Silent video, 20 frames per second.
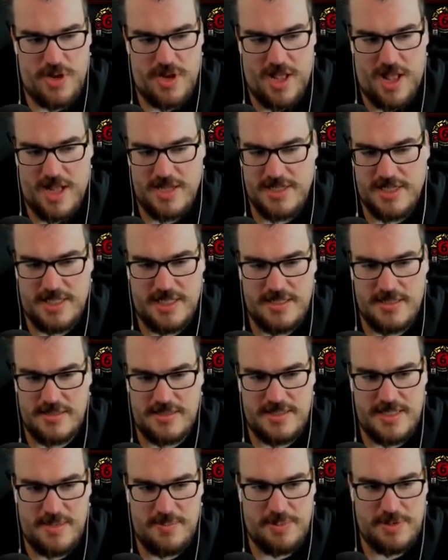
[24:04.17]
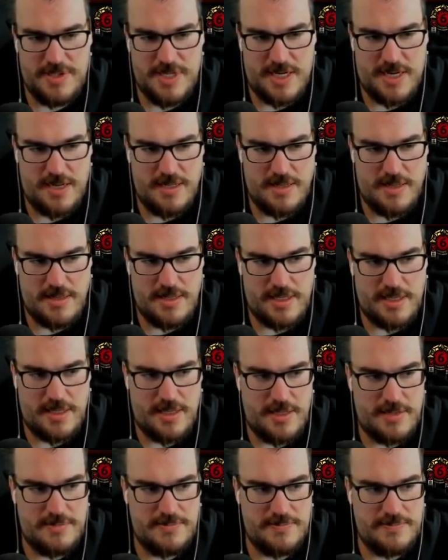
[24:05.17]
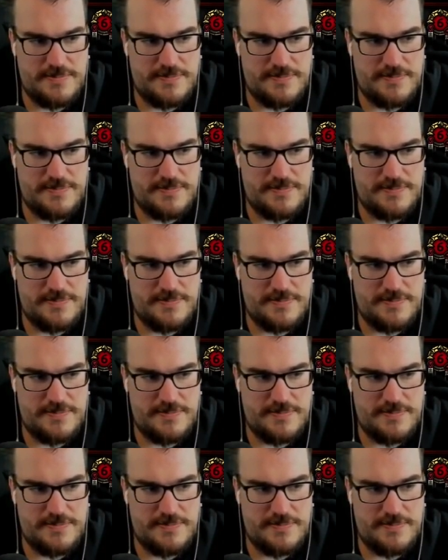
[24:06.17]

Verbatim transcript: dodge. That doesn't seem particularly good.